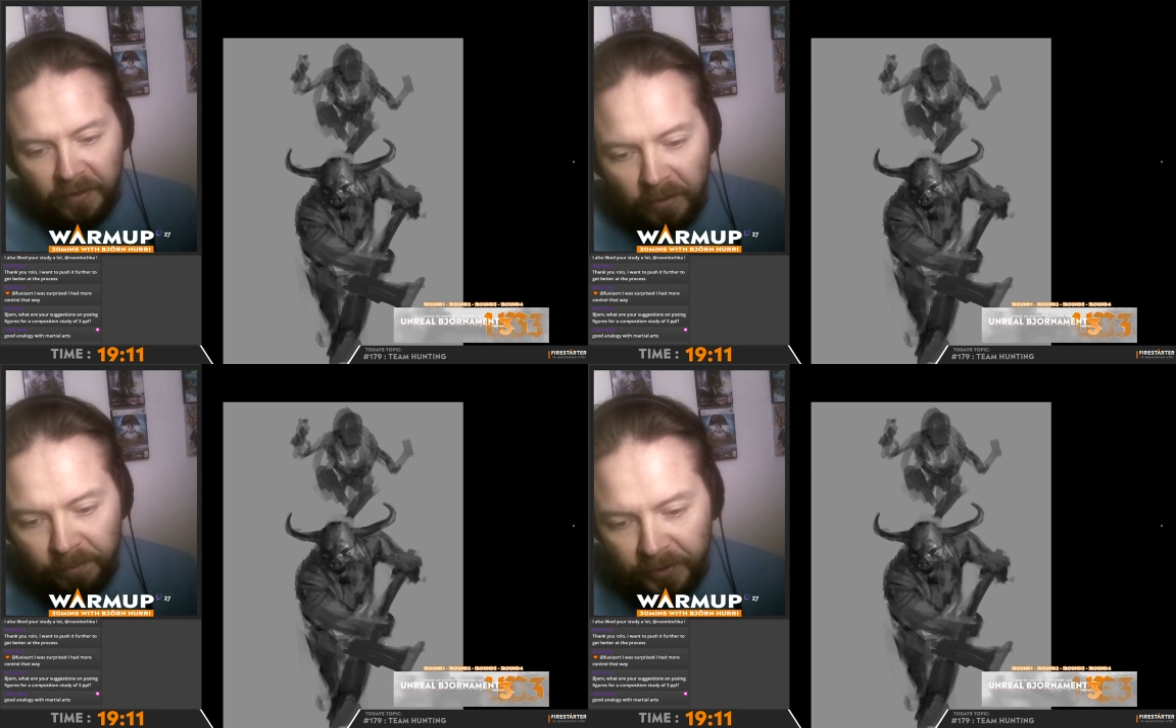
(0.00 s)
a
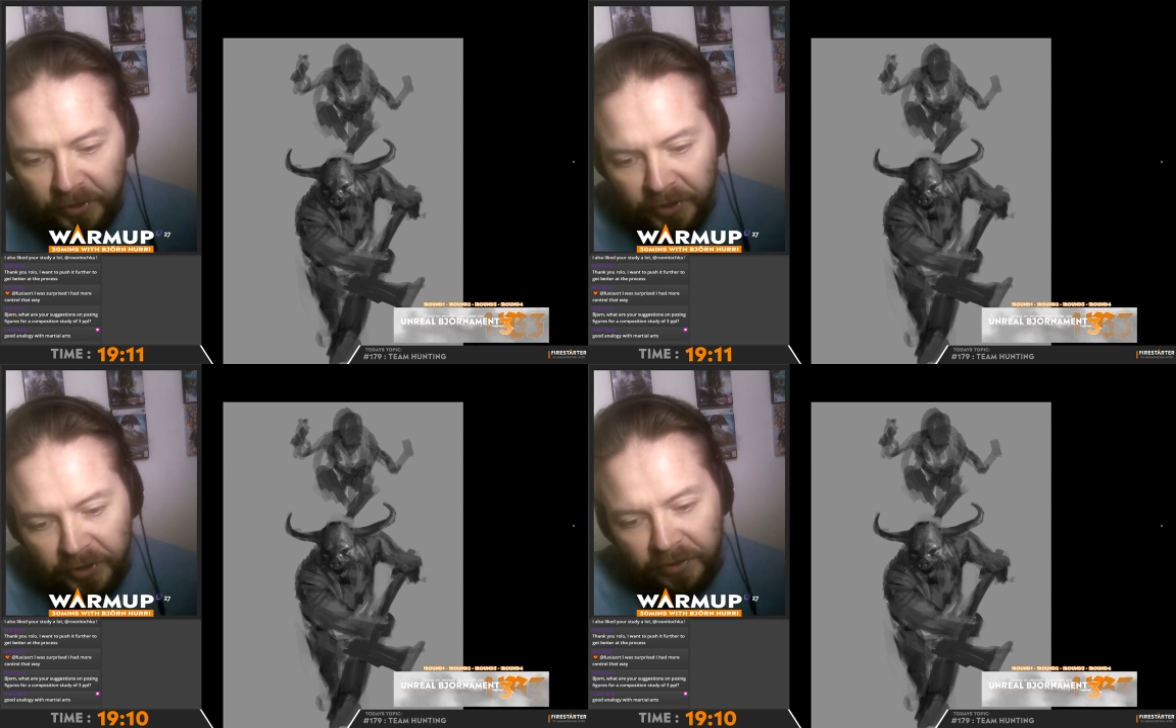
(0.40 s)

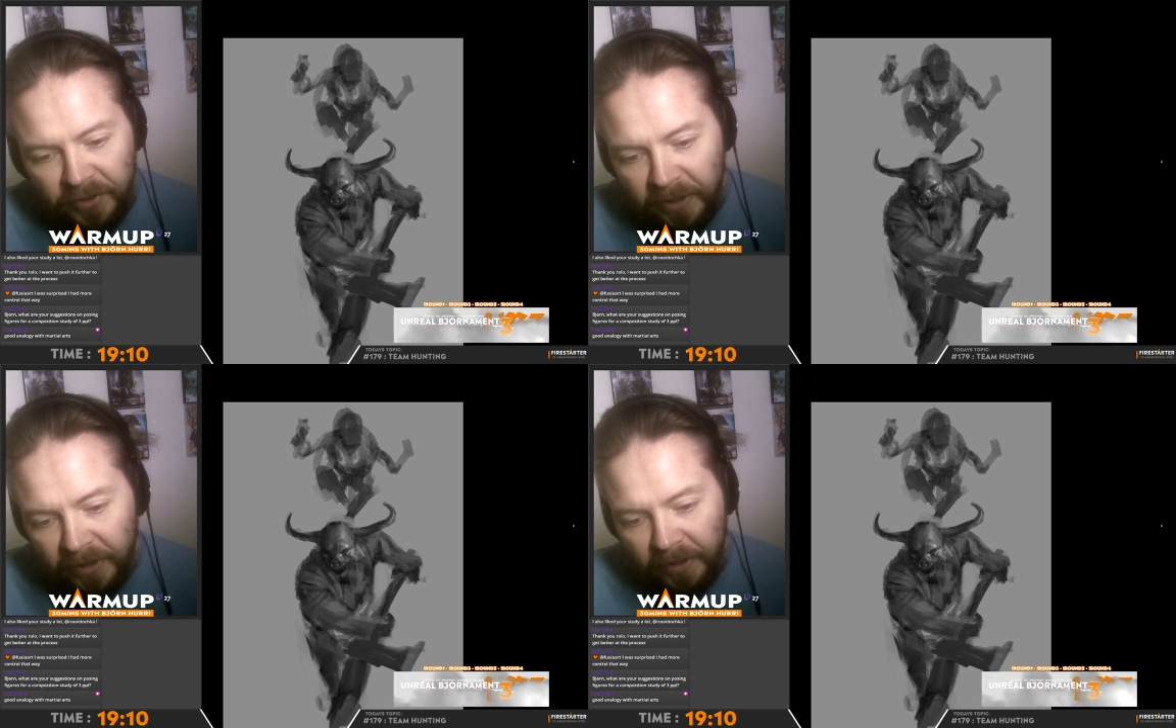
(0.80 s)
composition
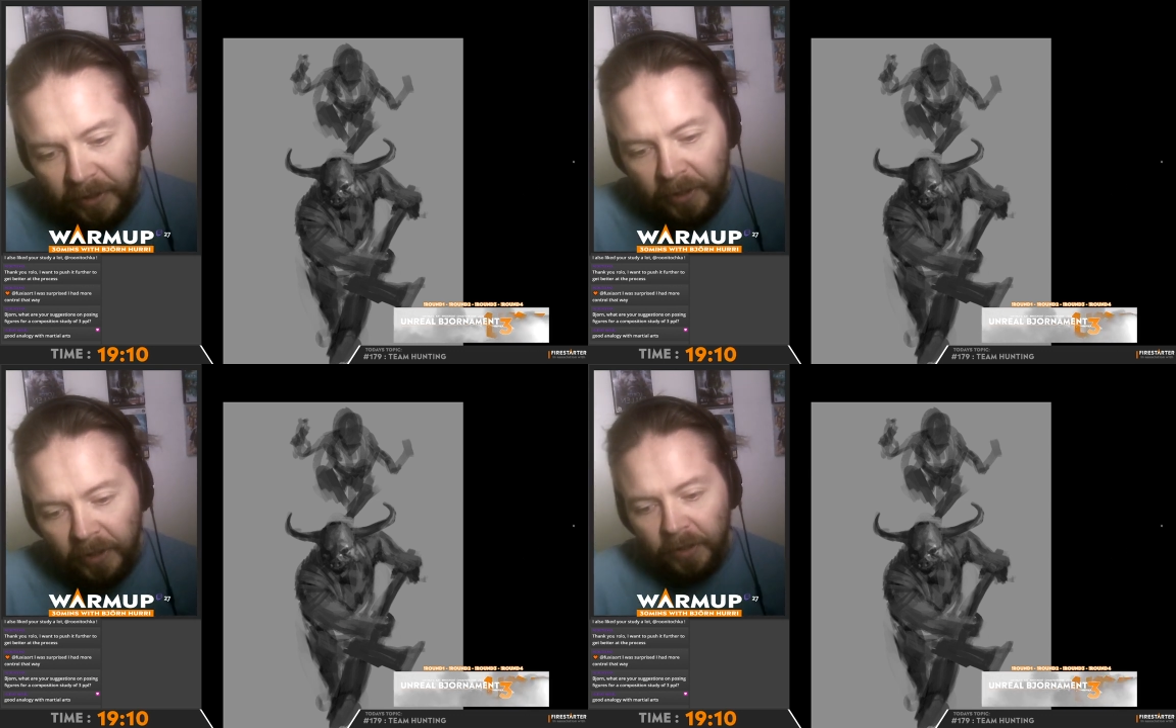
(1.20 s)
study
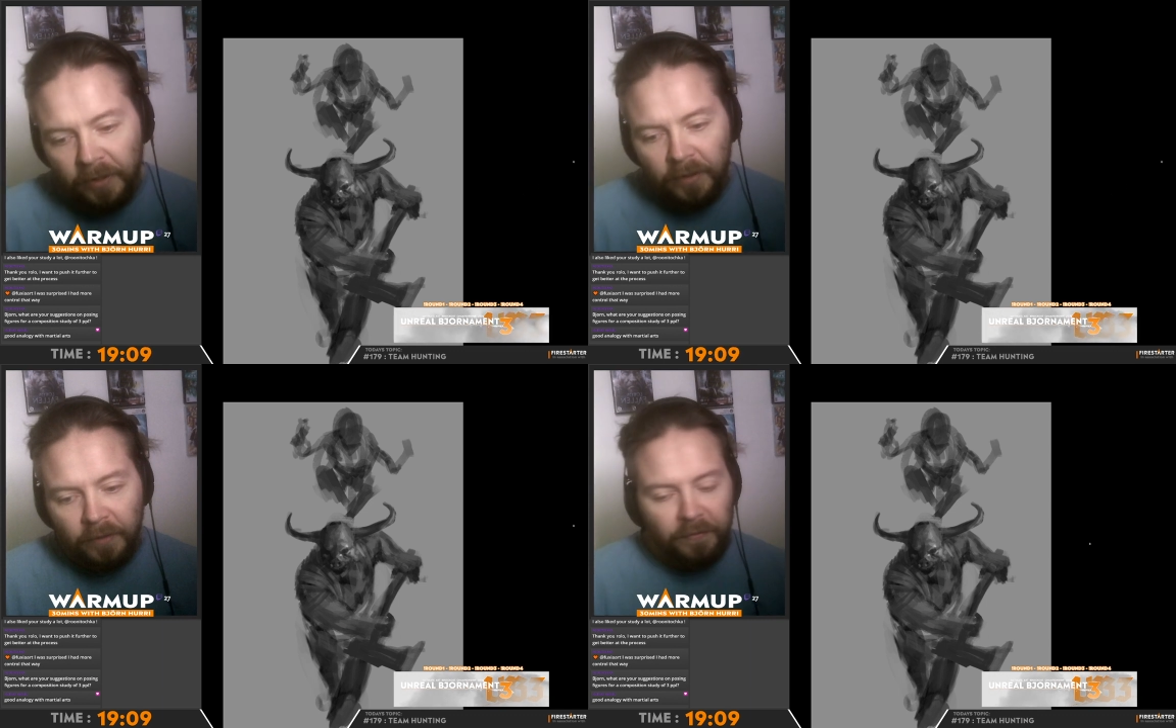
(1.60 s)

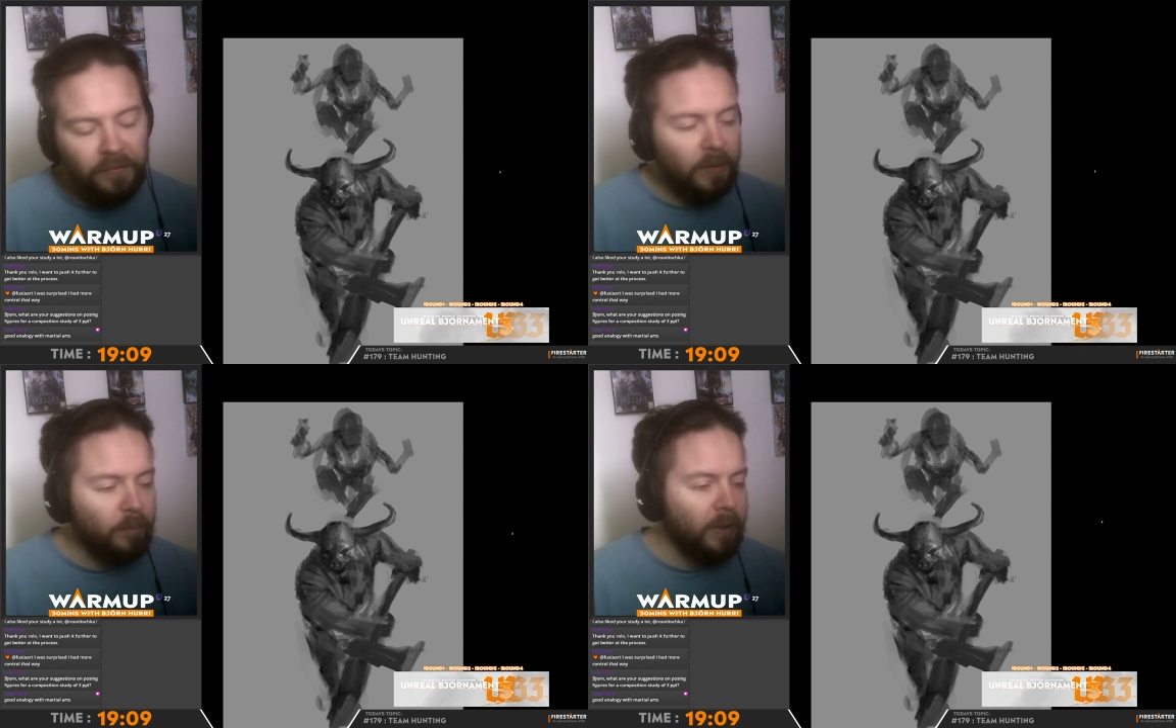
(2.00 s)
of
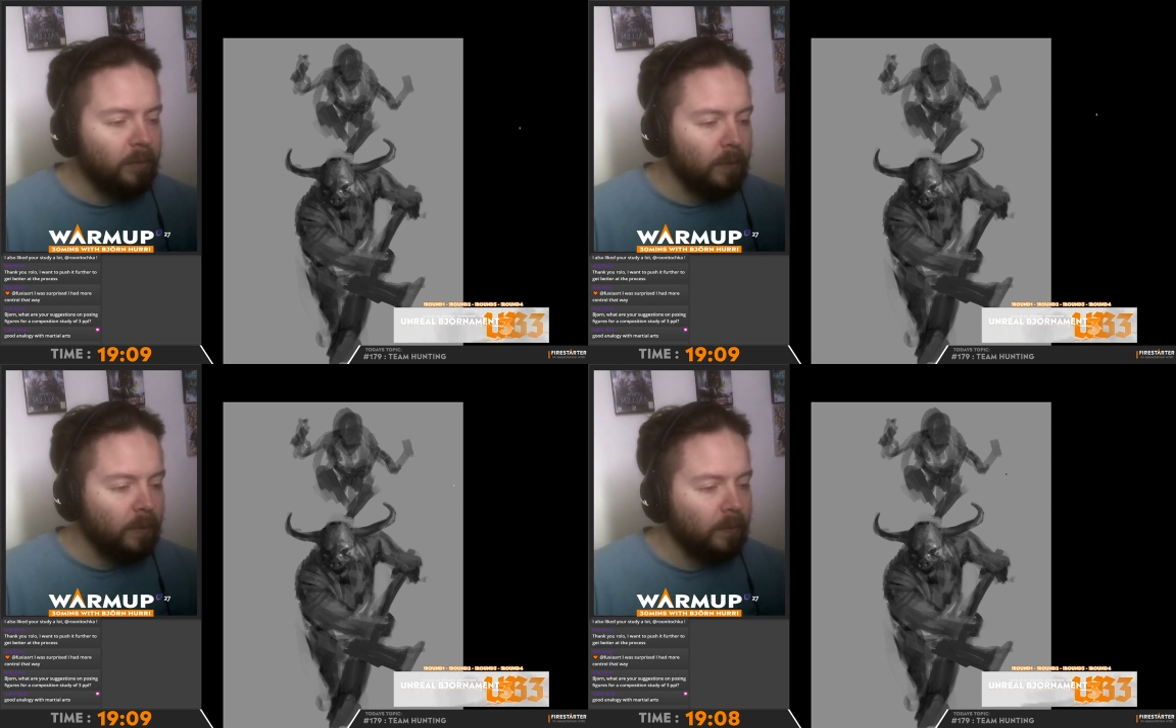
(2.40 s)
3
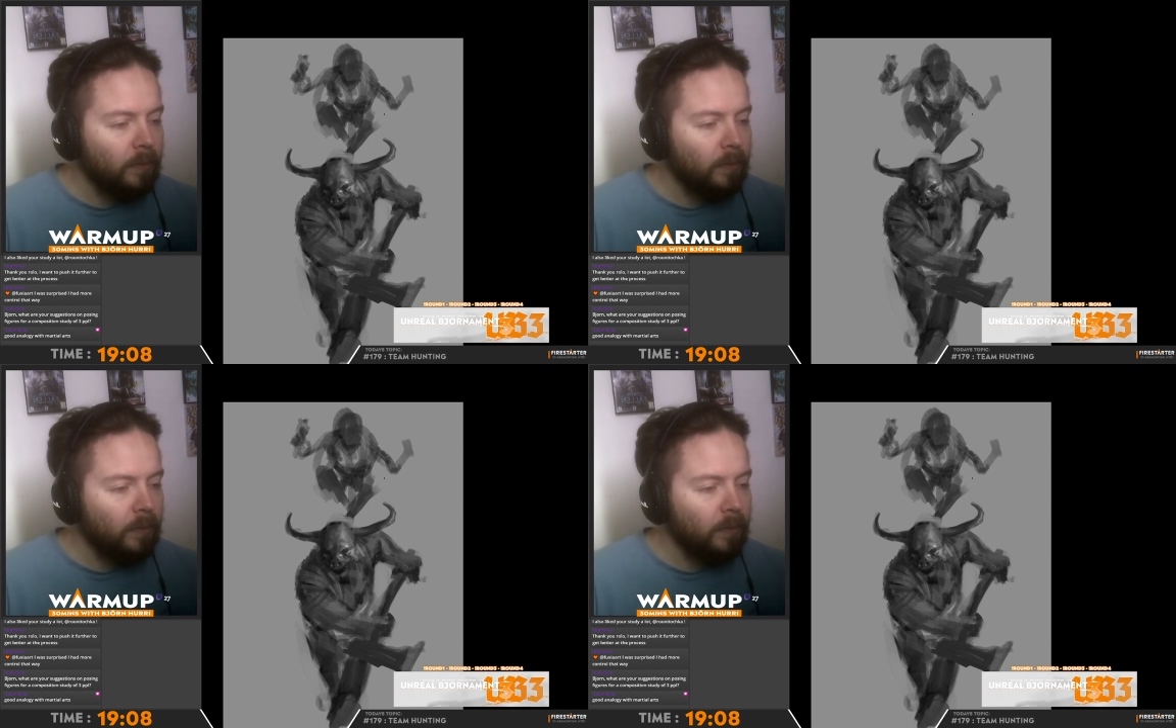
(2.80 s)
people.